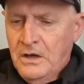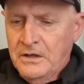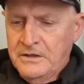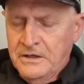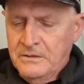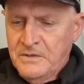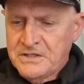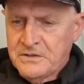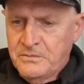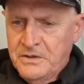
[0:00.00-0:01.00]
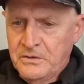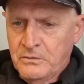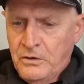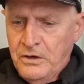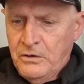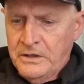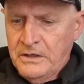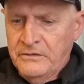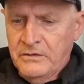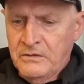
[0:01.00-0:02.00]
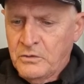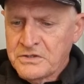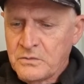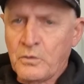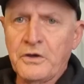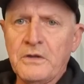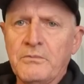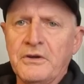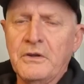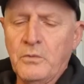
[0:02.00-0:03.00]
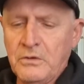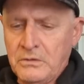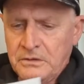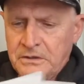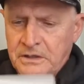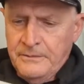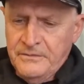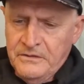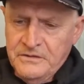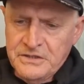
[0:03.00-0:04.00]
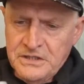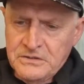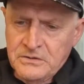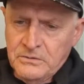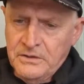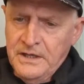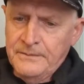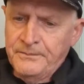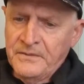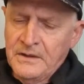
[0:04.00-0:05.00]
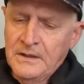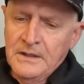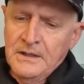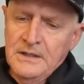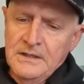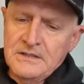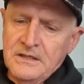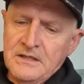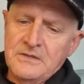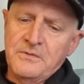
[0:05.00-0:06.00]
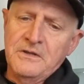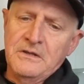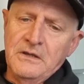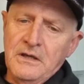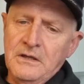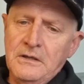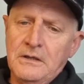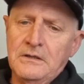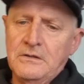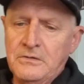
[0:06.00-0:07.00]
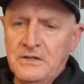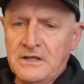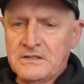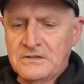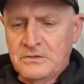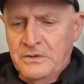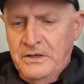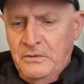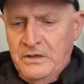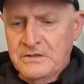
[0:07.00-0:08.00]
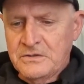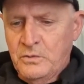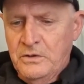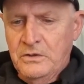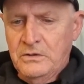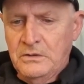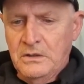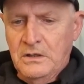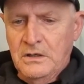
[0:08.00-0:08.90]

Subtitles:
I think it must have been the rye height level. I wasn't working pretty well, and they've adjusted all that. So that's been done in 2021 as well.